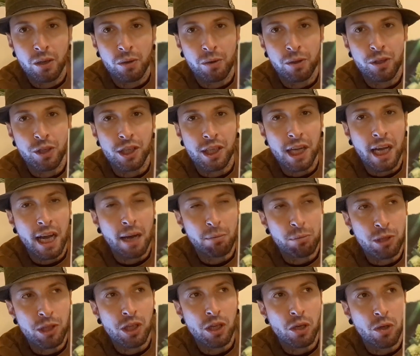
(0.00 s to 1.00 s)
which is
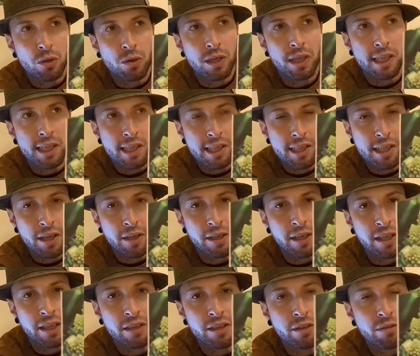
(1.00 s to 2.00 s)
absolutely
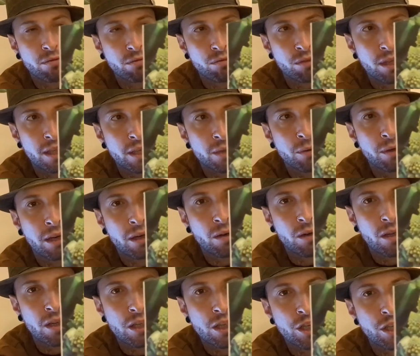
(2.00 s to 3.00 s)
stunning and did really well
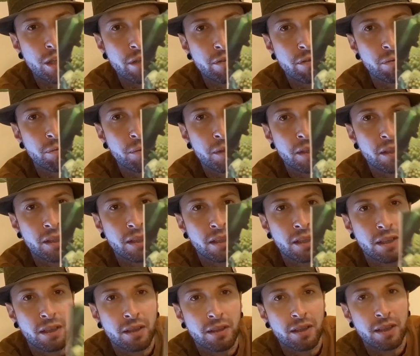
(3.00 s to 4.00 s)
last year for me.
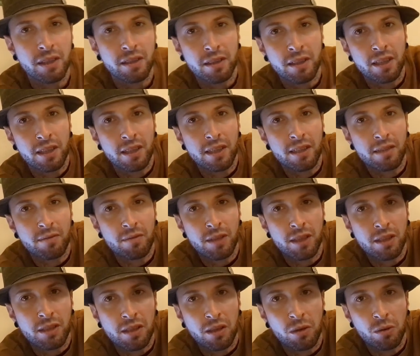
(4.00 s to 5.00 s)

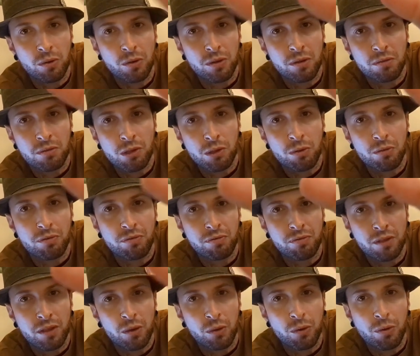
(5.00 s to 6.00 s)
This
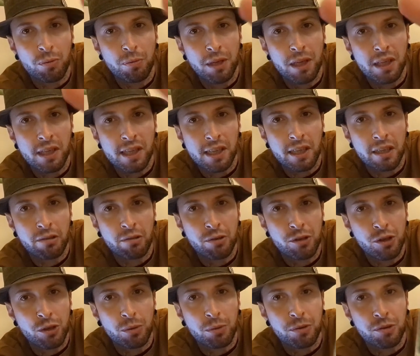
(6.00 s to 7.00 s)
golden mean sacred
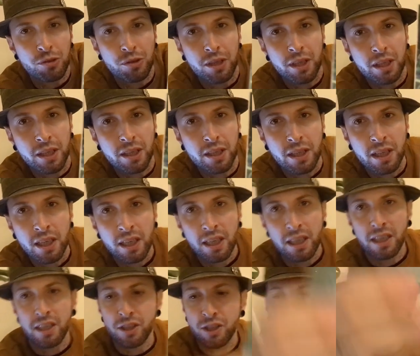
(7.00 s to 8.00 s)
geometry here
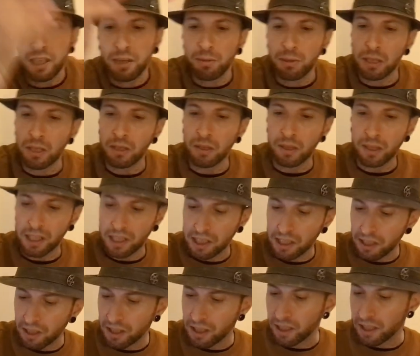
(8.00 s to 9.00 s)
is just absolutely
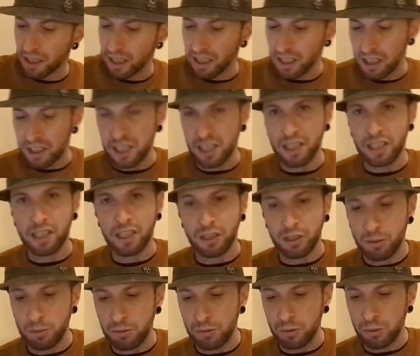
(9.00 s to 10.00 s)
stunning, and it tastes
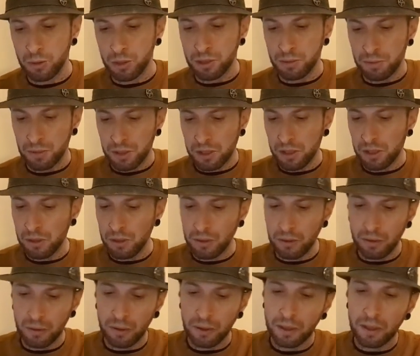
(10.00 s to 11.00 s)
super awesome
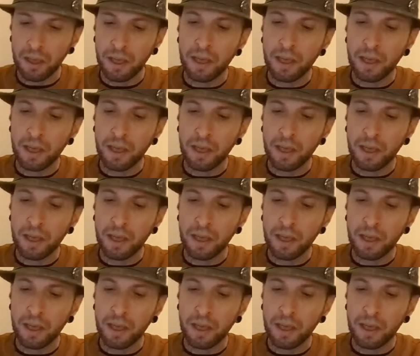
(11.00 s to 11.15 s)
too.